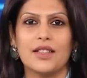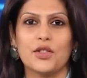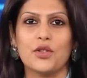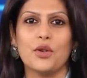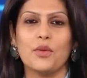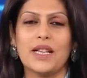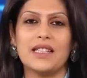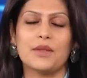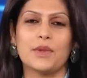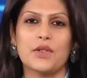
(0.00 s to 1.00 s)
Do you know when
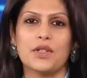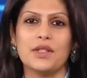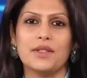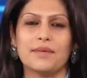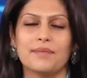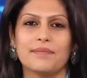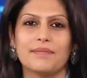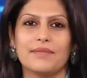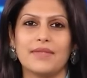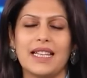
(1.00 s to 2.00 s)
this was written?
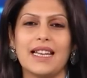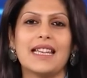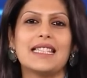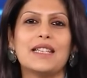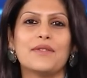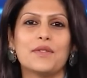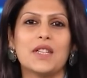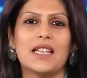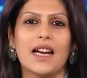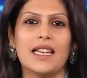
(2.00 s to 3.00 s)
In
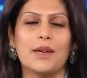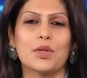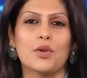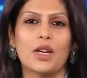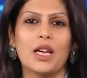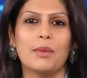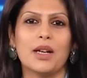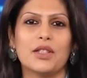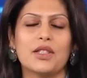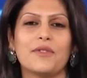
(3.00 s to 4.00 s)
1959, he was talking
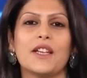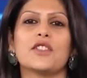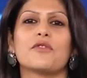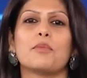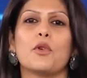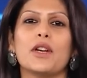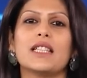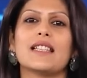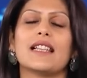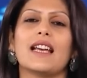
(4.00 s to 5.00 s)
about the defeat of
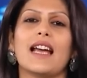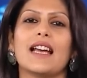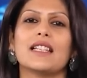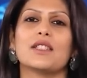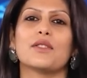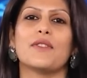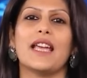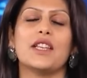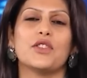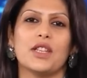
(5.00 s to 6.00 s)
poets at the hands of
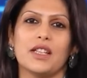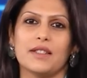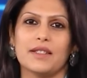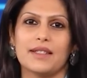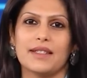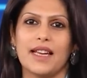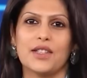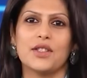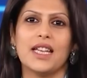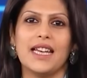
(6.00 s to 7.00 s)
engineers. And
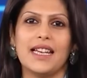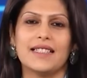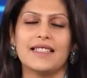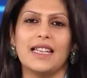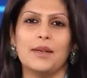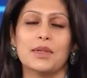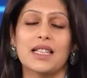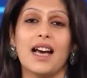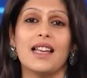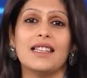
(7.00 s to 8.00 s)
today it seems
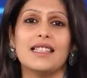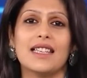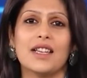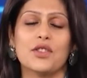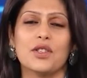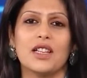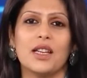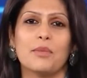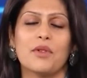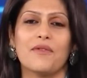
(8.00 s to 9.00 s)

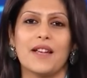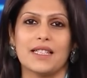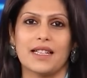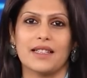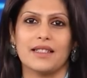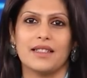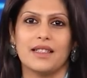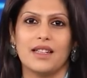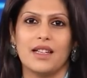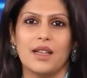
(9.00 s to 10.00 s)
unintentionally prophetic
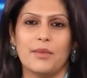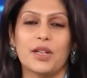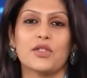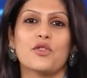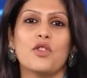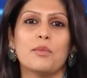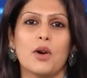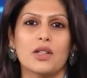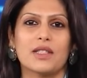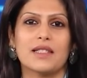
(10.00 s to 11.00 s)
because
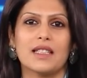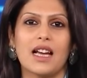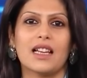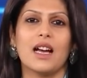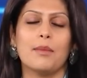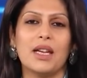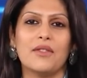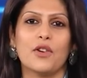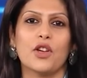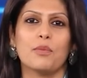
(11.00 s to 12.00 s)
robots are coming
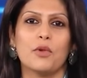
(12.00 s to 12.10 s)
for your